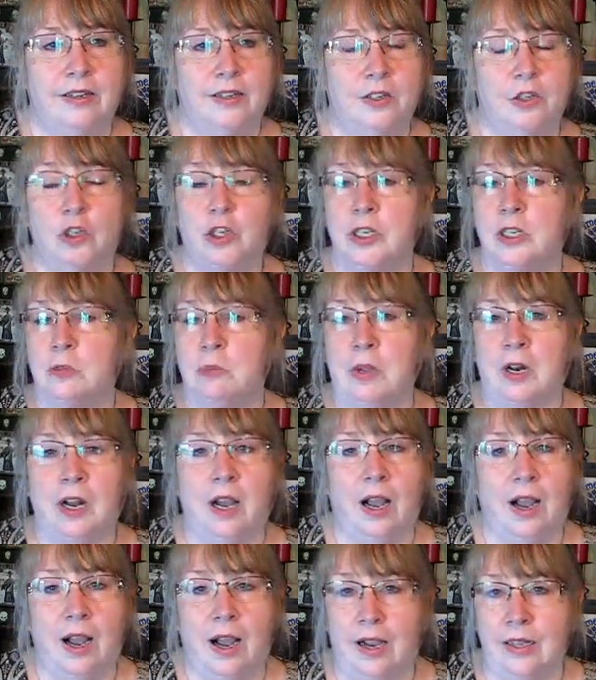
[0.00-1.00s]
she has been a
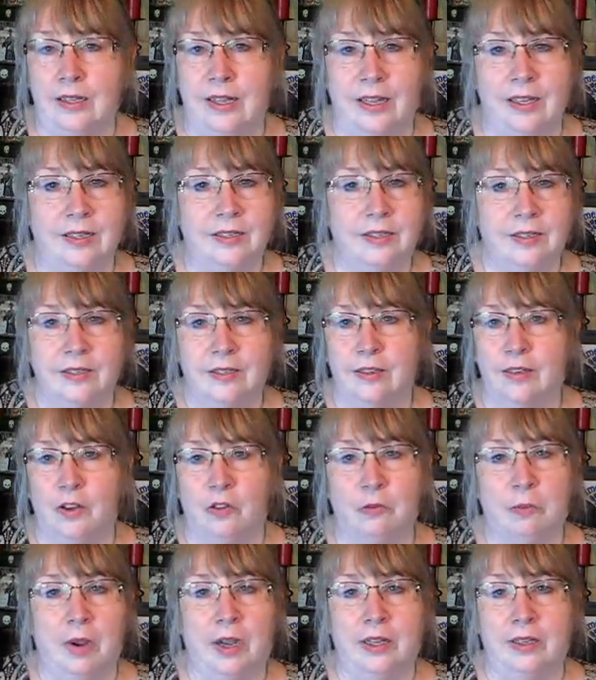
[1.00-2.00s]
highlight
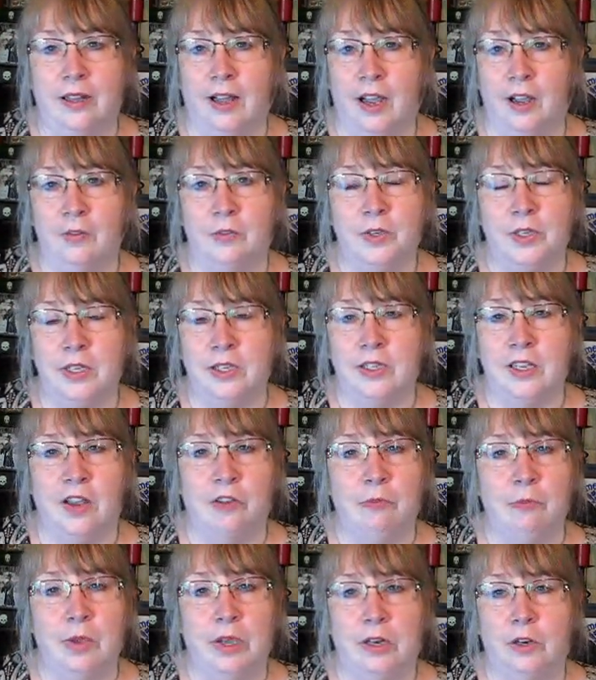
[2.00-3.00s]
of my life since
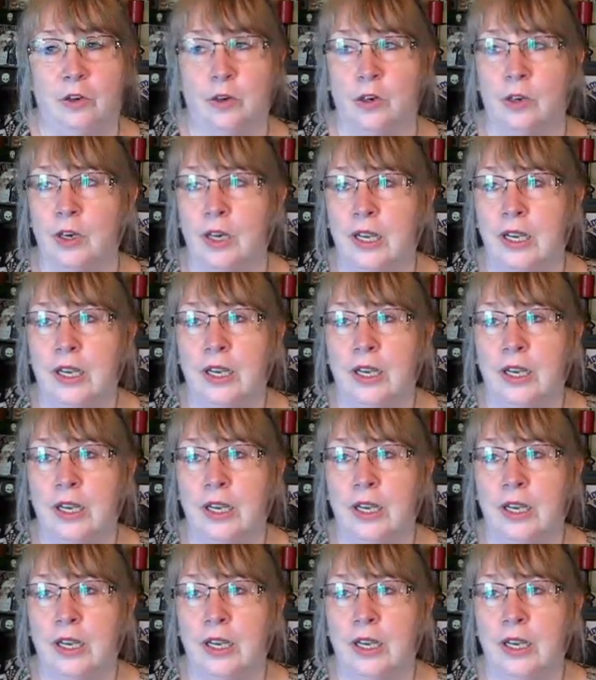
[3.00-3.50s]
I've met her.